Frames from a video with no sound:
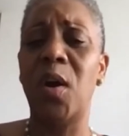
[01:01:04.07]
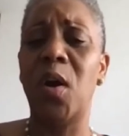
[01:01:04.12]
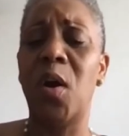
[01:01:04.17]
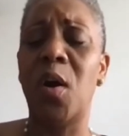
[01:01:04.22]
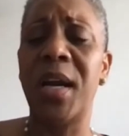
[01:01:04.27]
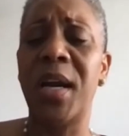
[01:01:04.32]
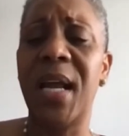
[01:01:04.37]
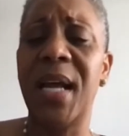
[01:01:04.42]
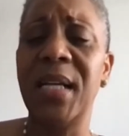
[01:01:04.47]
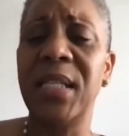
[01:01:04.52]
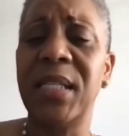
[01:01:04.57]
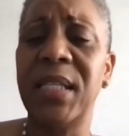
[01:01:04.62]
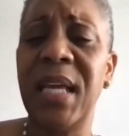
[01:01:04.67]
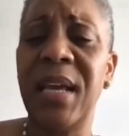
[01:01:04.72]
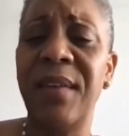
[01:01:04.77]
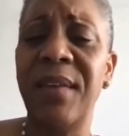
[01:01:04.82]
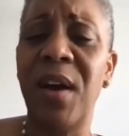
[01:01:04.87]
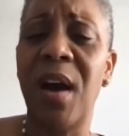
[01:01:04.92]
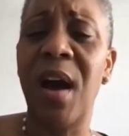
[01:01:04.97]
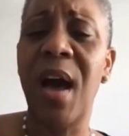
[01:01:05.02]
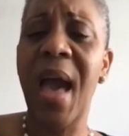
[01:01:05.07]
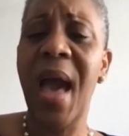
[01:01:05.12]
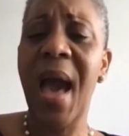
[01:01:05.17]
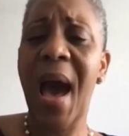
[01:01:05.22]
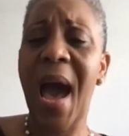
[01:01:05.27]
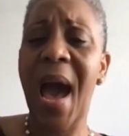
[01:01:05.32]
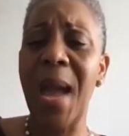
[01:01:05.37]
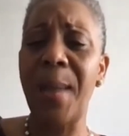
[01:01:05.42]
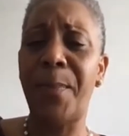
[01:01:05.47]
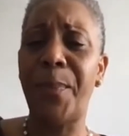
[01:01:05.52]
Lord and Savior,
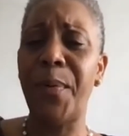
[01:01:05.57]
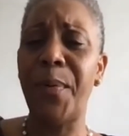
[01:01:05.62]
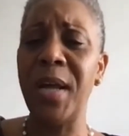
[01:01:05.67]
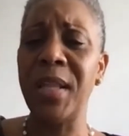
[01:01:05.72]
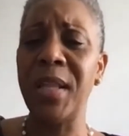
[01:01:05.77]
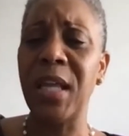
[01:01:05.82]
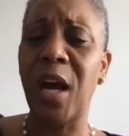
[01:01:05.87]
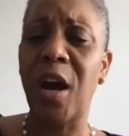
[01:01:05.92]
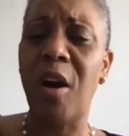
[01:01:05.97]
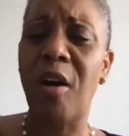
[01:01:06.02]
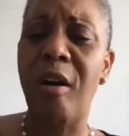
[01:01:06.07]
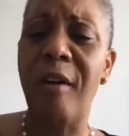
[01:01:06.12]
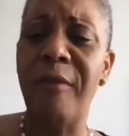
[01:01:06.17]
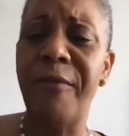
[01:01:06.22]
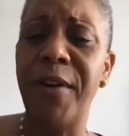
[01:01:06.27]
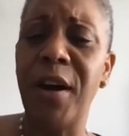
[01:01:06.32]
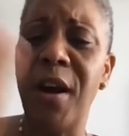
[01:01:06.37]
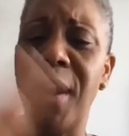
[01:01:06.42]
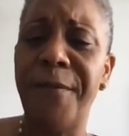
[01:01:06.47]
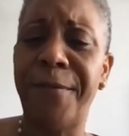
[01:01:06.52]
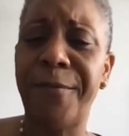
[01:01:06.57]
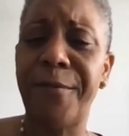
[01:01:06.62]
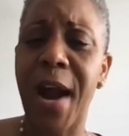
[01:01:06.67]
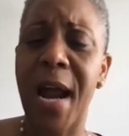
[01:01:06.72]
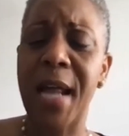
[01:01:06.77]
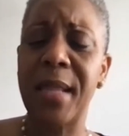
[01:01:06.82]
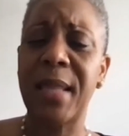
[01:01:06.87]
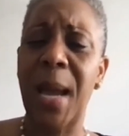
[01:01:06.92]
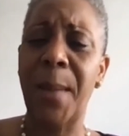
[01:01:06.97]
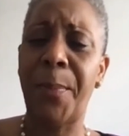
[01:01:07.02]
I pray the covering of
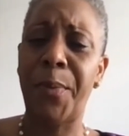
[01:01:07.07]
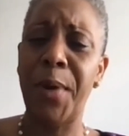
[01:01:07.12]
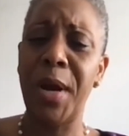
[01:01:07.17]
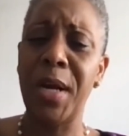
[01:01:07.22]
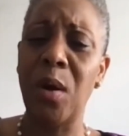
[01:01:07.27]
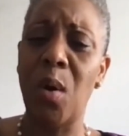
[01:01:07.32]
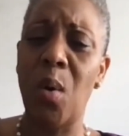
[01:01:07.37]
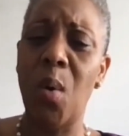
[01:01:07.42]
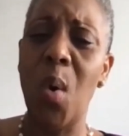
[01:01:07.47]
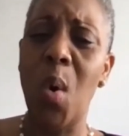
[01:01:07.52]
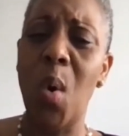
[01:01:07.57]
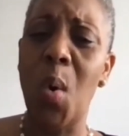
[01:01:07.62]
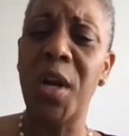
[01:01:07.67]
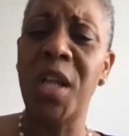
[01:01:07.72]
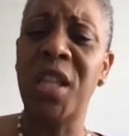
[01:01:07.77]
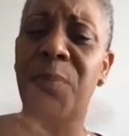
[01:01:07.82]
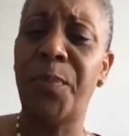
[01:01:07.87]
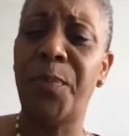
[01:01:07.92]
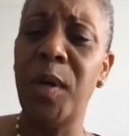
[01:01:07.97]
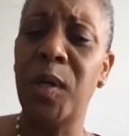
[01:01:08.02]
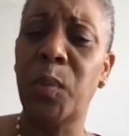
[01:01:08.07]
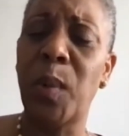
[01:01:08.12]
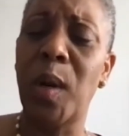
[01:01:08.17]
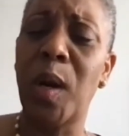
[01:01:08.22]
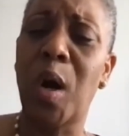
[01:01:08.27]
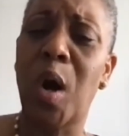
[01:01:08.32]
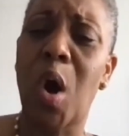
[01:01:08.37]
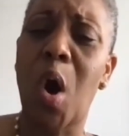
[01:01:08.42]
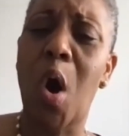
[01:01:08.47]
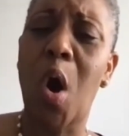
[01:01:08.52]
Christ, I pray the Holy Spirit
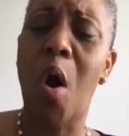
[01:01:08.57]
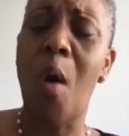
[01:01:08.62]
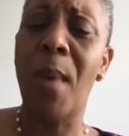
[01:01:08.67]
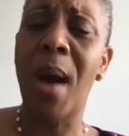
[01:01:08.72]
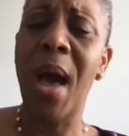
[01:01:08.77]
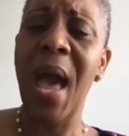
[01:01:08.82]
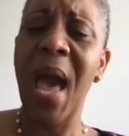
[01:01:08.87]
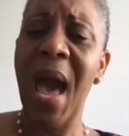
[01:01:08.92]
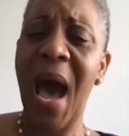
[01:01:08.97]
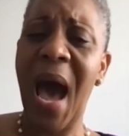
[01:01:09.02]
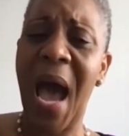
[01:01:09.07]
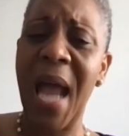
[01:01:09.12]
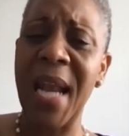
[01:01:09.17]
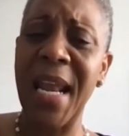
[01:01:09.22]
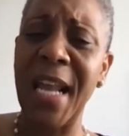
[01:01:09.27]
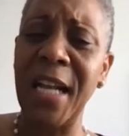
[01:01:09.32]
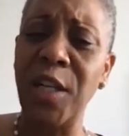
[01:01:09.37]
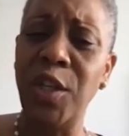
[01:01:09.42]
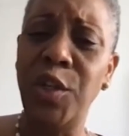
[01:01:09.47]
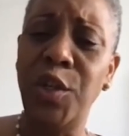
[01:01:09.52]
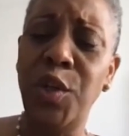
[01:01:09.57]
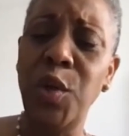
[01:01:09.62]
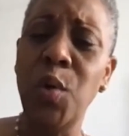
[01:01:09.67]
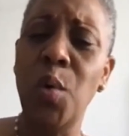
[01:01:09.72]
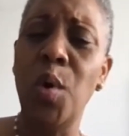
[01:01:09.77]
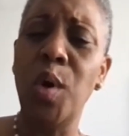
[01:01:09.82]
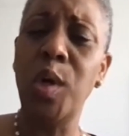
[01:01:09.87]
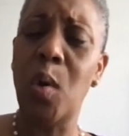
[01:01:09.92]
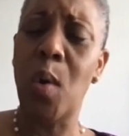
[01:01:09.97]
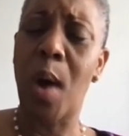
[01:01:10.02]
will come and
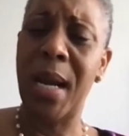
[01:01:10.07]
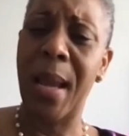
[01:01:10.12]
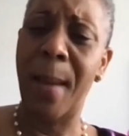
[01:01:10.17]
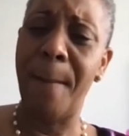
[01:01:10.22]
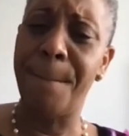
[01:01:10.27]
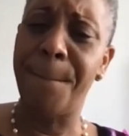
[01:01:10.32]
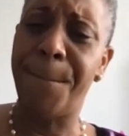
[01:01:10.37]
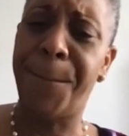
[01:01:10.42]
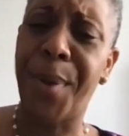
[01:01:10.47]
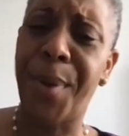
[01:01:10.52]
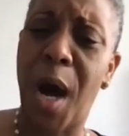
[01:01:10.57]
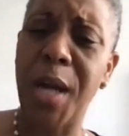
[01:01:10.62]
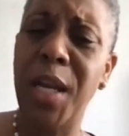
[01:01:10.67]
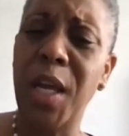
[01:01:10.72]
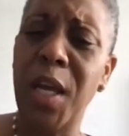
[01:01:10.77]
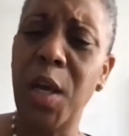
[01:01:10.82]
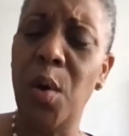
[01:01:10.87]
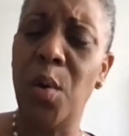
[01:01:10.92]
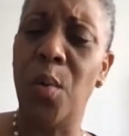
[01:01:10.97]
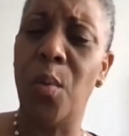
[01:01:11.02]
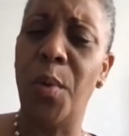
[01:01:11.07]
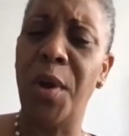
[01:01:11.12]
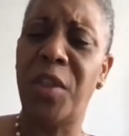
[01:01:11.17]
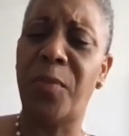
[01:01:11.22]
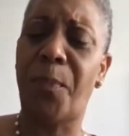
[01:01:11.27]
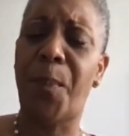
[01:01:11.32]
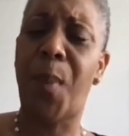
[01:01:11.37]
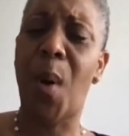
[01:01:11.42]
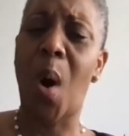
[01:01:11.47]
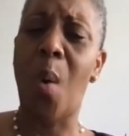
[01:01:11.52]
endue you and embody you
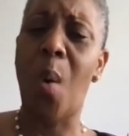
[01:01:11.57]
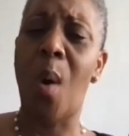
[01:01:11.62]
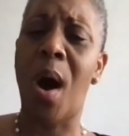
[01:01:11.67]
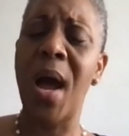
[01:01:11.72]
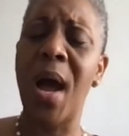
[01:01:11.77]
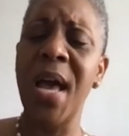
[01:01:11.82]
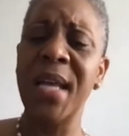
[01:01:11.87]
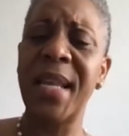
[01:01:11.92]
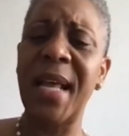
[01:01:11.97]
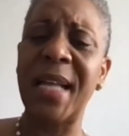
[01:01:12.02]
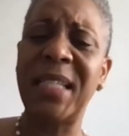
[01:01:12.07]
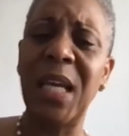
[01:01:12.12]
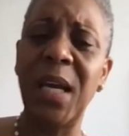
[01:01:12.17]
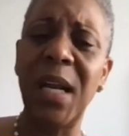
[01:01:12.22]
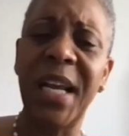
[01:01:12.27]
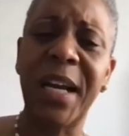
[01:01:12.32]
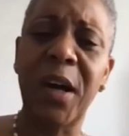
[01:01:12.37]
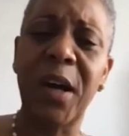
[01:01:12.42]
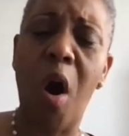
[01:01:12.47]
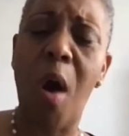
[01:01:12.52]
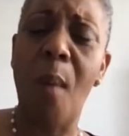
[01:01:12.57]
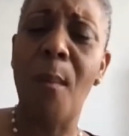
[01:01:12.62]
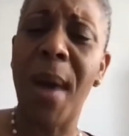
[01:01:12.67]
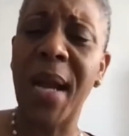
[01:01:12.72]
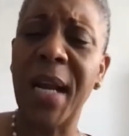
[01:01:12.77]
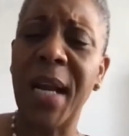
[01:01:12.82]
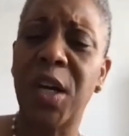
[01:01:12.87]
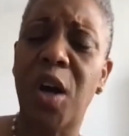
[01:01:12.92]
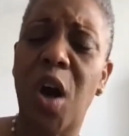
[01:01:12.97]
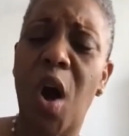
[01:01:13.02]
with power, that he'll come
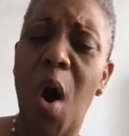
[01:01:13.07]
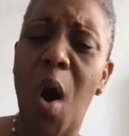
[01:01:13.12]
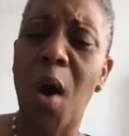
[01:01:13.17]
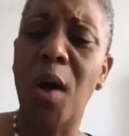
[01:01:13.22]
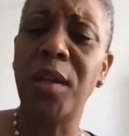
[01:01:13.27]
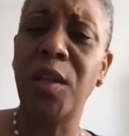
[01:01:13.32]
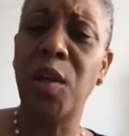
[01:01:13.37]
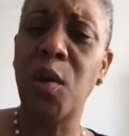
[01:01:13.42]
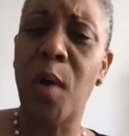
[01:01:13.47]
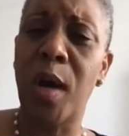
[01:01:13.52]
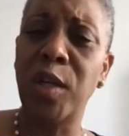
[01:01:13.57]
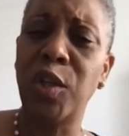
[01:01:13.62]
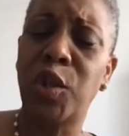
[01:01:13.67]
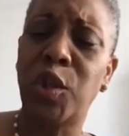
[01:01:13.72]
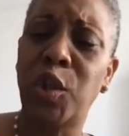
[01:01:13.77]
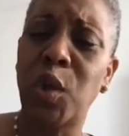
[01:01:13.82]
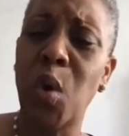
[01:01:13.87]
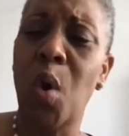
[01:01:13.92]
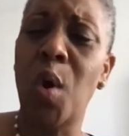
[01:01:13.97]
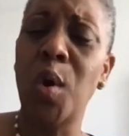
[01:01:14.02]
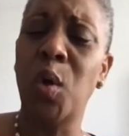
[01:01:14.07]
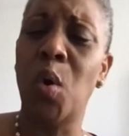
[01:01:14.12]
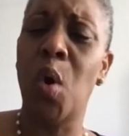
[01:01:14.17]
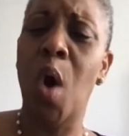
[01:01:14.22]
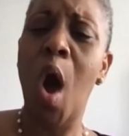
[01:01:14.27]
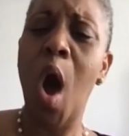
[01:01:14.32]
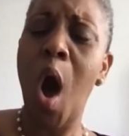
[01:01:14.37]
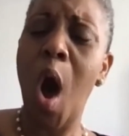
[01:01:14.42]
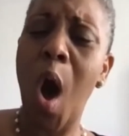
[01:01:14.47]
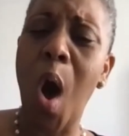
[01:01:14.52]
and cause you and show you
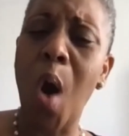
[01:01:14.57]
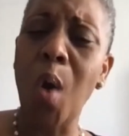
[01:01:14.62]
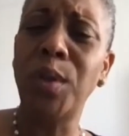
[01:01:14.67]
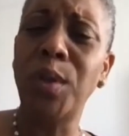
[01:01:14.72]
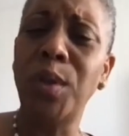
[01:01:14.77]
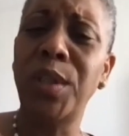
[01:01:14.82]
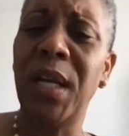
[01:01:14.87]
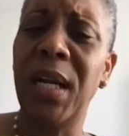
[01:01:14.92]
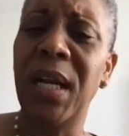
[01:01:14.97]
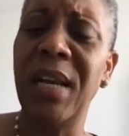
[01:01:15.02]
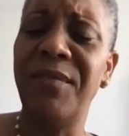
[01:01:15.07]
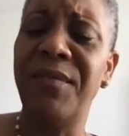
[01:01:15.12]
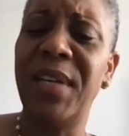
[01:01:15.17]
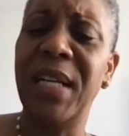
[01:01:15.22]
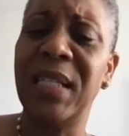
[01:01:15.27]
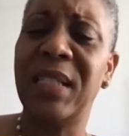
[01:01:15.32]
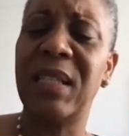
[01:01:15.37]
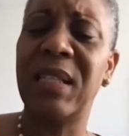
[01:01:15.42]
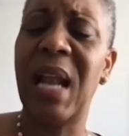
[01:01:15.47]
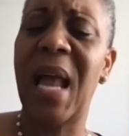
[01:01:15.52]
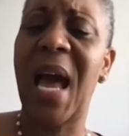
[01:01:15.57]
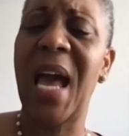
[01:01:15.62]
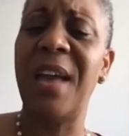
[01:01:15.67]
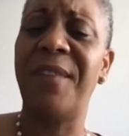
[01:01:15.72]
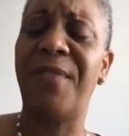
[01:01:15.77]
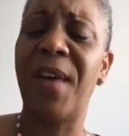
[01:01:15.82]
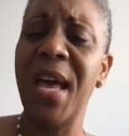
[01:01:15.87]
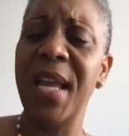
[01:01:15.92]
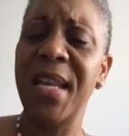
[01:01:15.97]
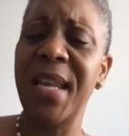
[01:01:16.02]
how to live this
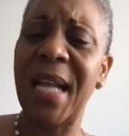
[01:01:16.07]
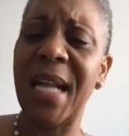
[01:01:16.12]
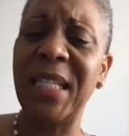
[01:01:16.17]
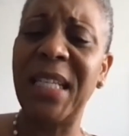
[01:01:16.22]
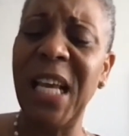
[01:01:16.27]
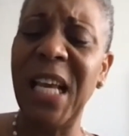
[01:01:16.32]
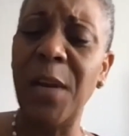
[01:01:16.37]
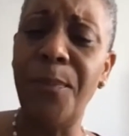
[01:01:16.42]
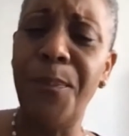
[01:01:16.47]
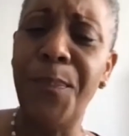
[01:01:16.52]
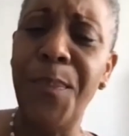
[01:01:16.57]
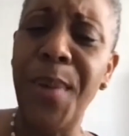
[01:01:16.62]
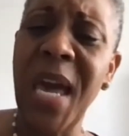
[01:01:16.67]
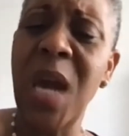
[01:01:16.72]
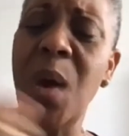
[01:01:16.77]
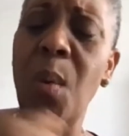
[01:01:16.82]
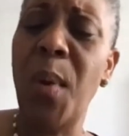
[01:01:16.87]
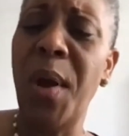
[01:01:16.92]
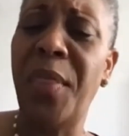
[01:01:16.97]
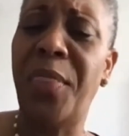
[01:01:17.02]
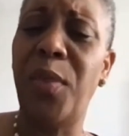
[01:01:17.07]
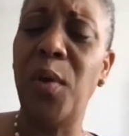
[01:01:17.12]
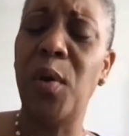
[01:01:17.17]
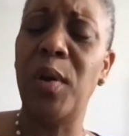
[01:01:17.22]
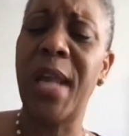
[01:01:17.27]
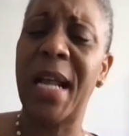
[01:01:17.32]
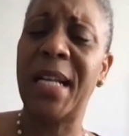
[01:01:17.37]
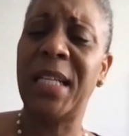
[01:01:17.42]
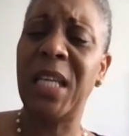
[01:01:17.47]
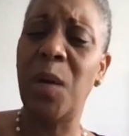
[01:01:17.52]
life, that he'll be with you,
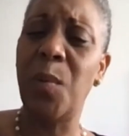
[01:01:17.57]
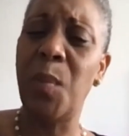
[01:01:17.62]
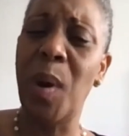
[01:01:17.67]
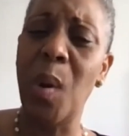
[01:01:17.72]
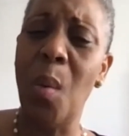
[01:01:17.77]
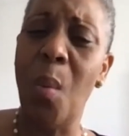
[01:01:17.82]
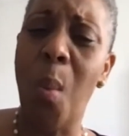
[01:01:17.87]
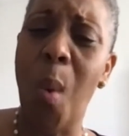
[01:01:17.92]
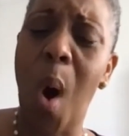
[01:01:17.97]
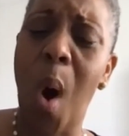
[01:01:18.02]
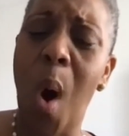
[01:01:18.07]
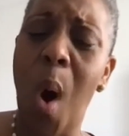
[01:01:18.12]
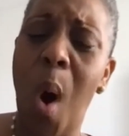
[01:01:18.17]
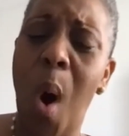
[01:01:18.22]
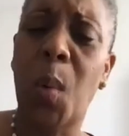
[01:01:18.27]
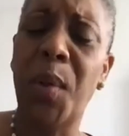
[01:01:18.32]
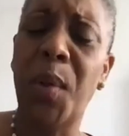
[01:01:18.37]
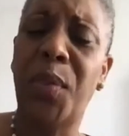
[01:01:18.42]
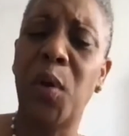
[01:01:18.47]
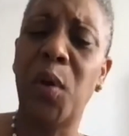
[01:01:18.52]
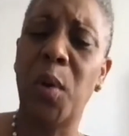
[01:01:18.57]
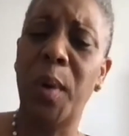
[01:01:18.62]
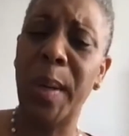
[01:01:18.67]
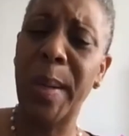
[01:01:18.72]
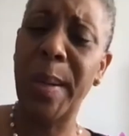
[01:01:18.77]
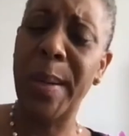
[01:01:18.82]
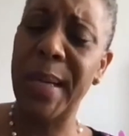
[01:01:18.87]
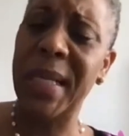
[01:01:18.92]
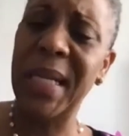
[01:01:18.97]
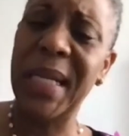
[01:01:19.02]
that he will walk with you,
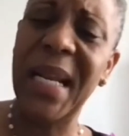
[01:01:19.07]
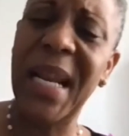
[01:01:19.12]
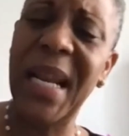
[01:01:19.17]
he will